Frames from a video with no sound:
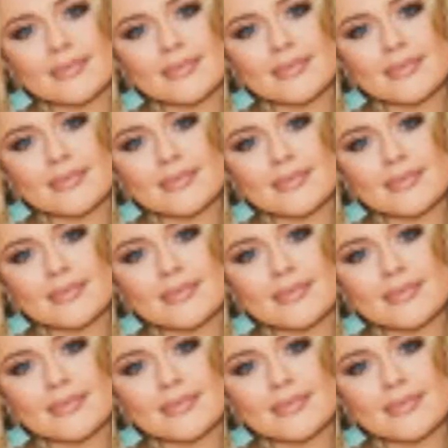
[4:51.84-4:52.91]

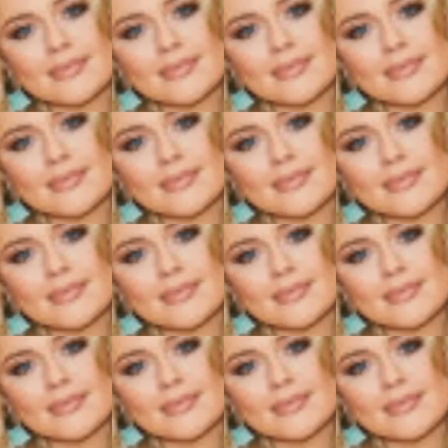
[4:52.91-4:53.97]

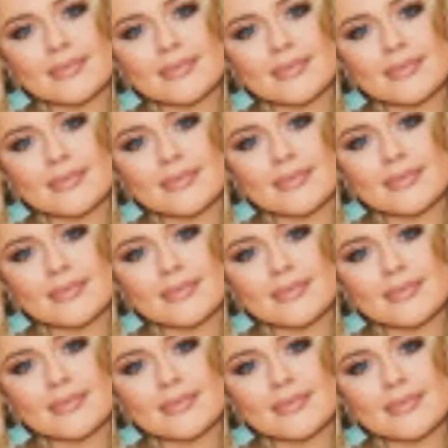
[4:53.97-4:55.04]

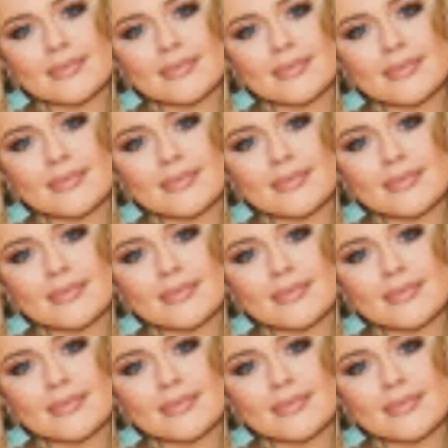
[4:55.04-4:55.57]
[no speech]